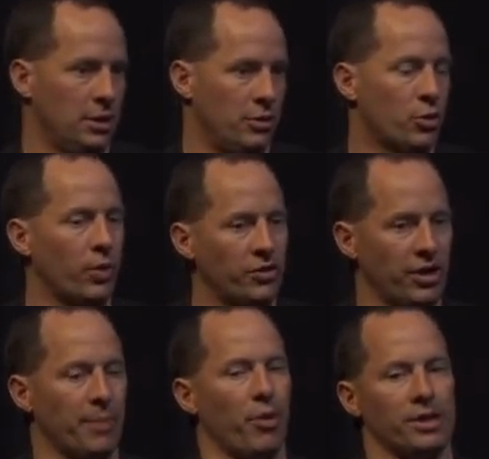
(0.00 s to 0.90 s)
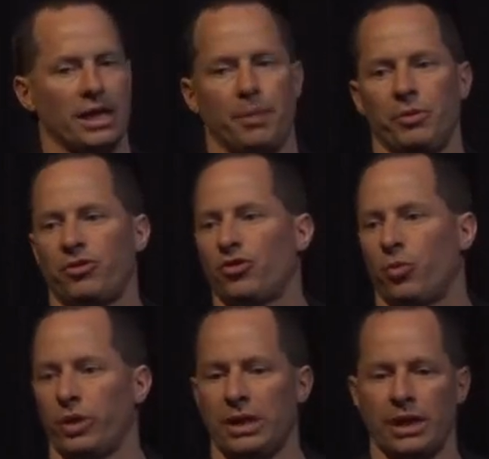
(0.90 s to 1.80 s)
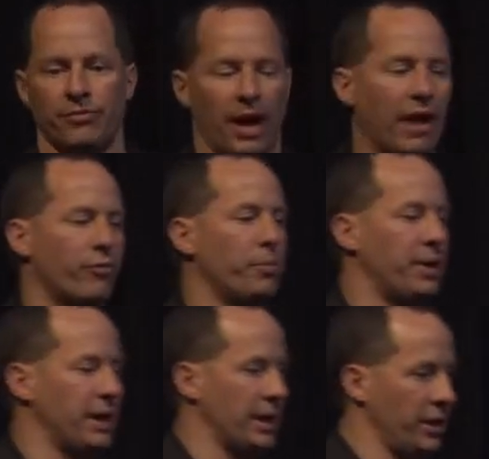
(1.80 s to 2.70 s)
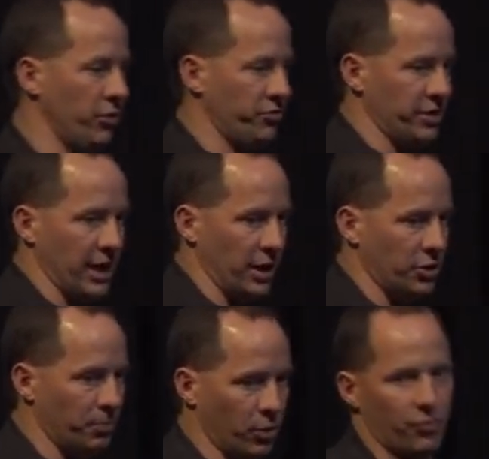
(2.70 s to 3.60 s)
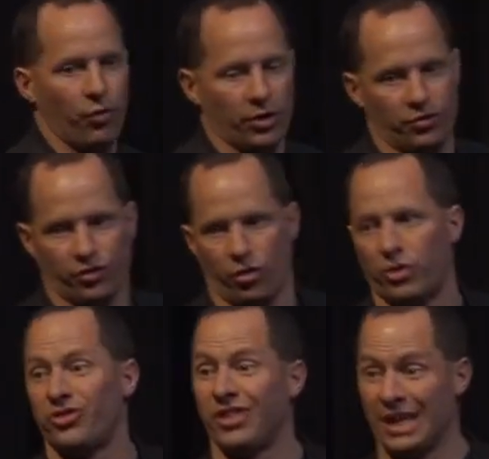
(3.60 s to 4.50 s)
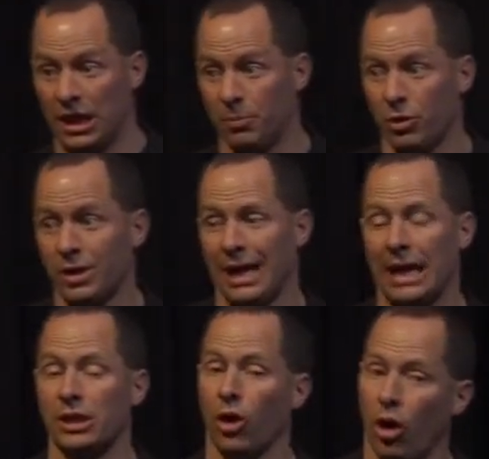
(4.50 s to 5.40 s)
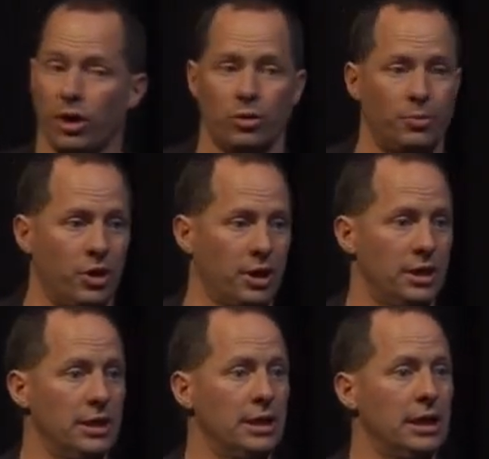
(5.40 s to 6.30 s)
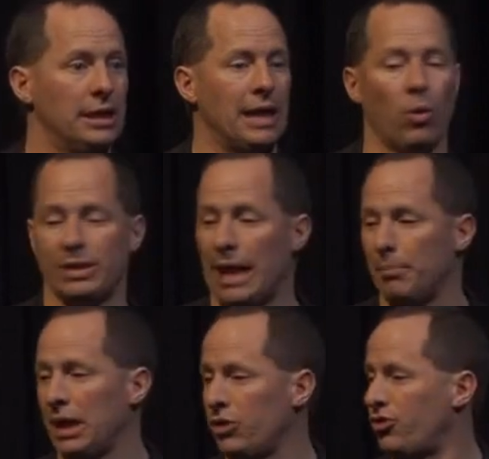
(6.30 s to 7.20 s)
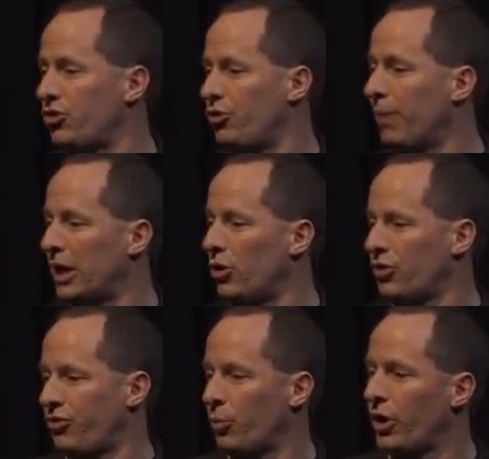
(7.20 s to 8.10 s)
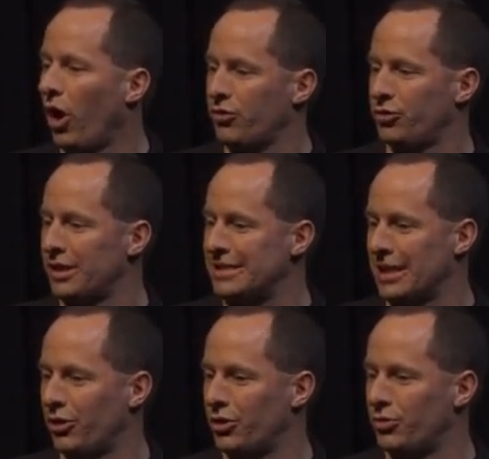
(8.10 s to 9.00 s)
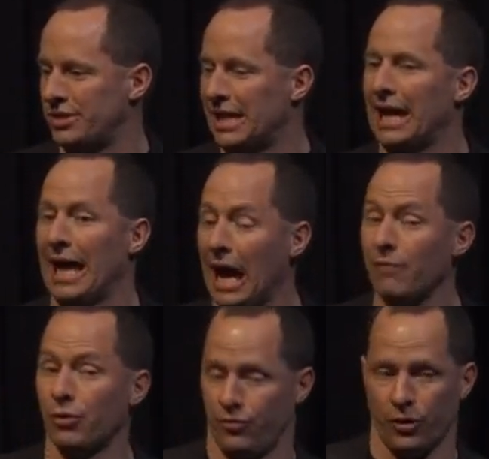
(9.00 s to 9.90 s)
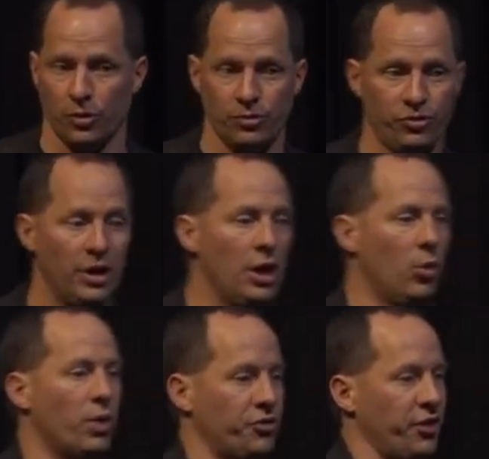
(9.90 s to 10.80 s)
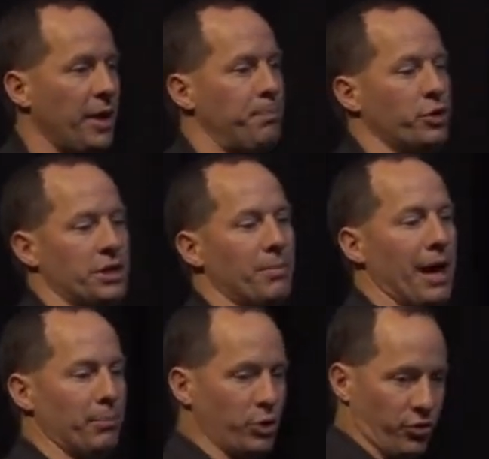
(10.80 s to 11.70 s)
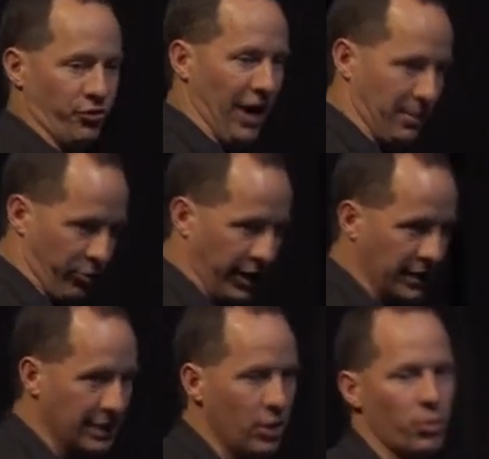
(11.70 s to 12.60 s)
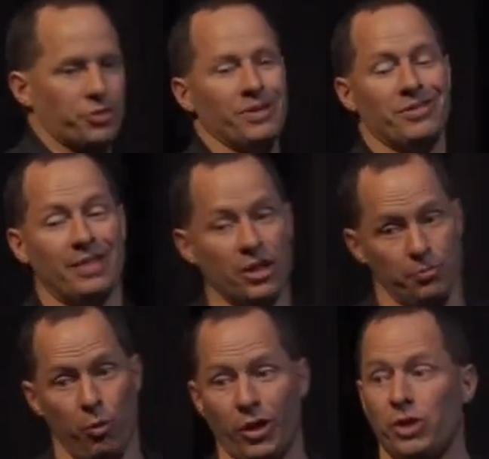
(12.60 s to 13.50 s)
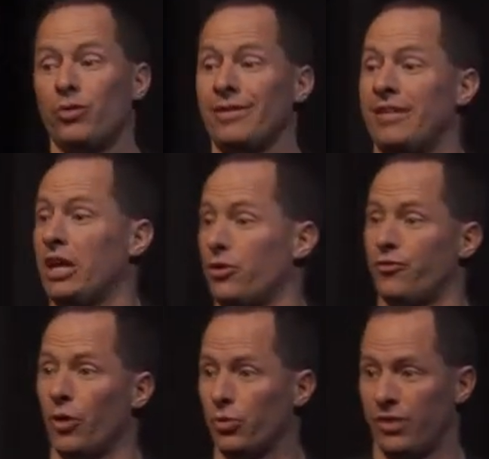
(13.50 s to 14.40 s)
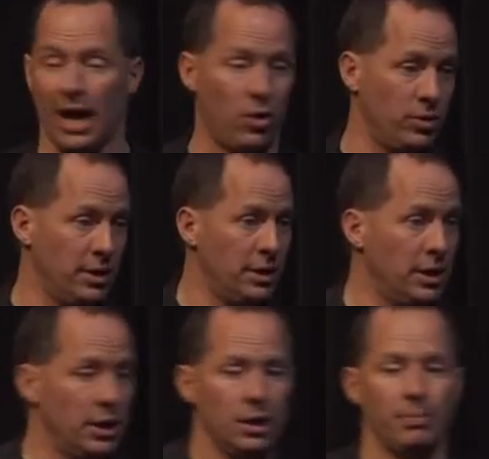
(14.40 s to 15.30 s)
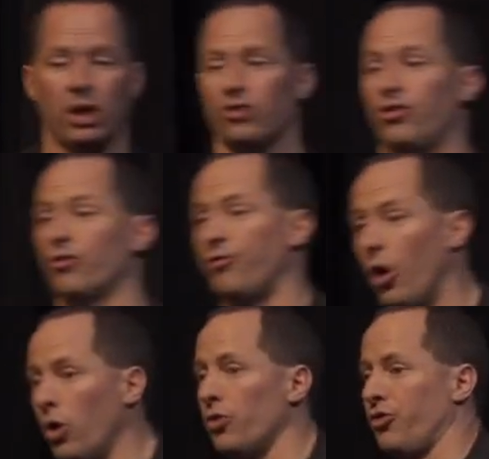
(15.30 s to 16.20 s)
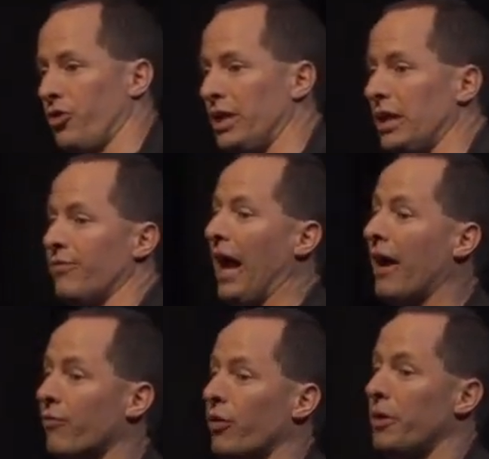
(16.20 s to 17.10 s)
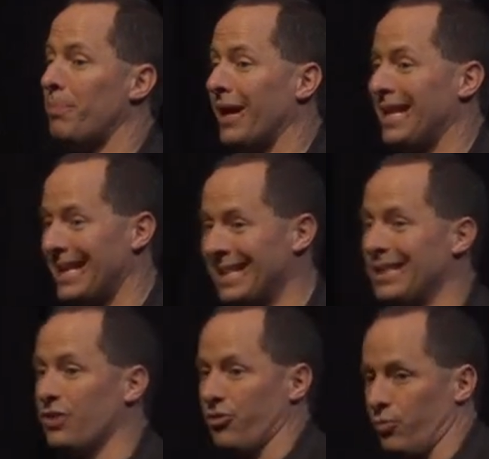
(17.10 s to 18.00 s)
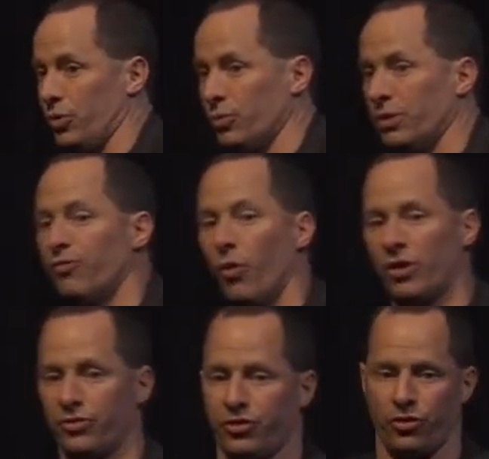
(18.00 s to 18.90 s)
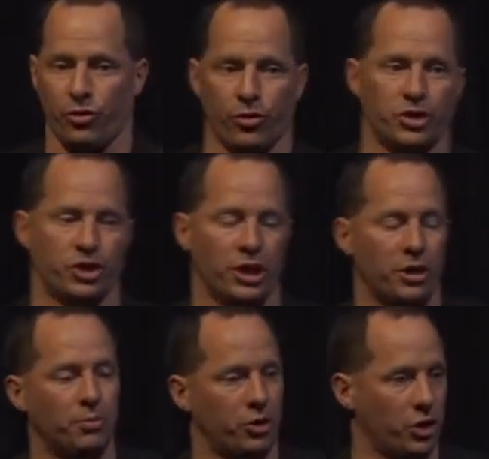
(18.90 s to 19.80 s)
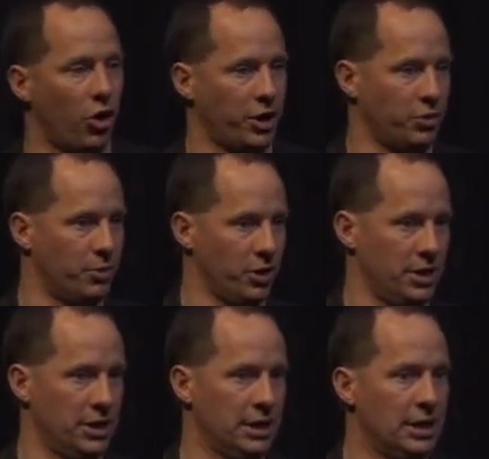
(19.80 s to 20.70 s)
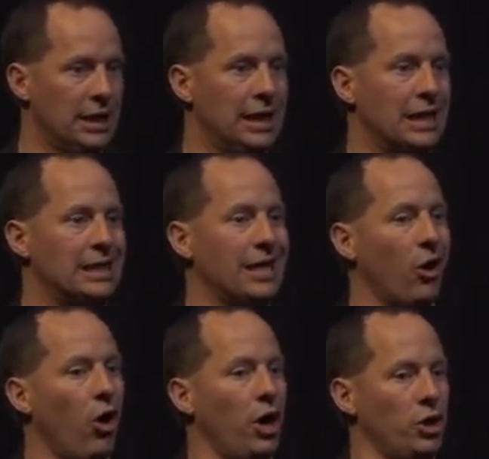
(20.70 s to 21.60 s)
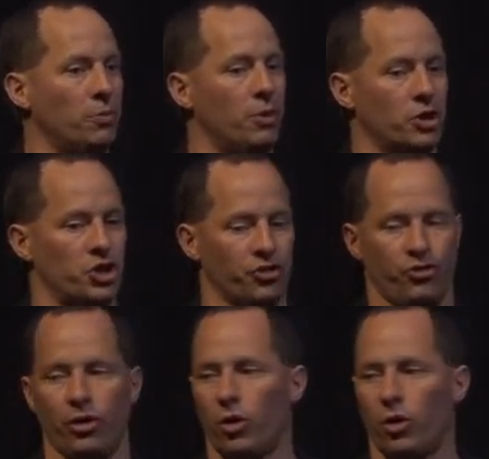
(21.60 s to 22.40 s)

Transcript: The reason I brought that up is because we're going to give everybody in here today the book Voices of Courage, the ebook and the audiobook. Now what that means is you might have noticed that we also didn't tell you to not have your phones. We said put them on mute or vibrate, which means at this point you can take your phones out because your phones are going to give everybody in this room the Voices of Courage ebook and audiobook. The audiobook, just so you're